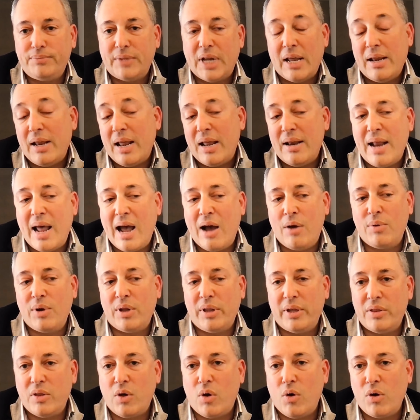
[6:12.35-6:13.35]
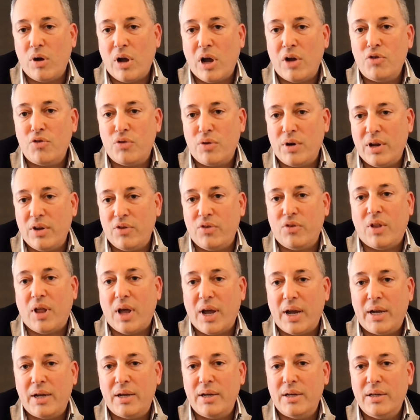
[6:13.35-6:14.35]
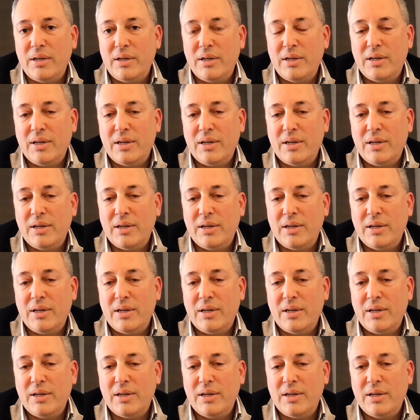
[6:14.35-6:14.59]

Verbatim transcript: And, and now, really, the whole country is like.